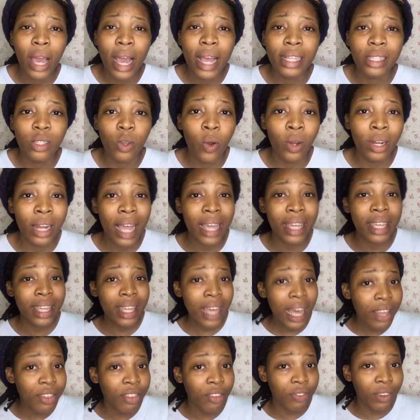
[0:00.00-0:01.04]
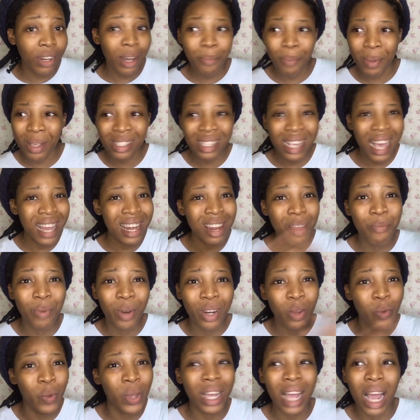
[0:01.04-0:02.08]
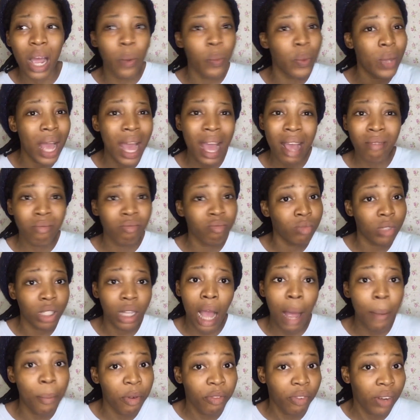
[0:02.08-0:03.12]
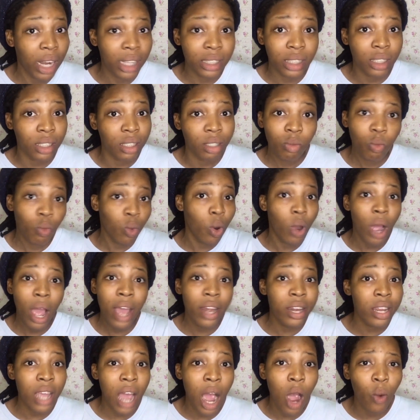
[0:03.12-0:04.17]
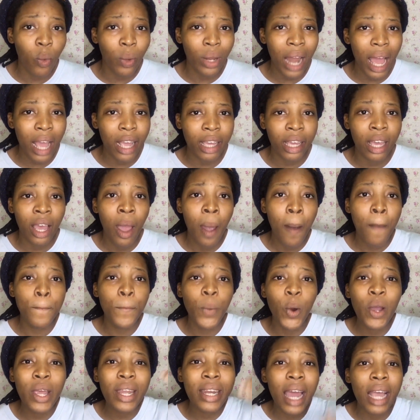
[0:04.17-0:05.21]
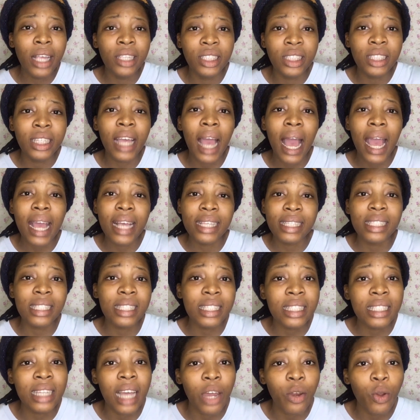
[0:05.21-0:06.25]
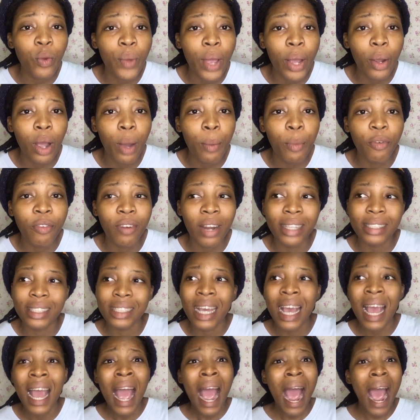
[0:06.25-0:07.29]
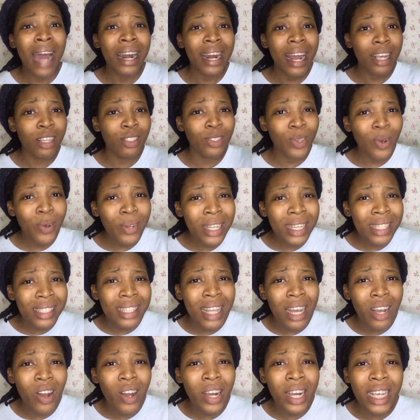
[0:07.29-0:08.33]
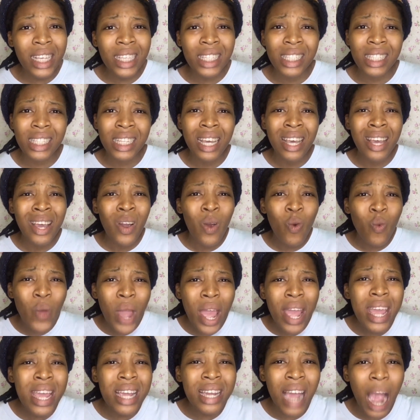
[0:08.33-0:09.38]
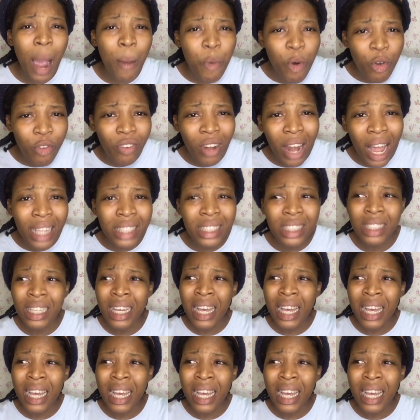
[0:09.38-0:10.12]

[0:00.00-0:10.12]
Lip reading: it. Unlike here in the Philippines, anybody we can wear camouflage anyhow we like. But in Nigeria, a citizen cannot wear camouflage. And I saw this terrorist wearing camouflage,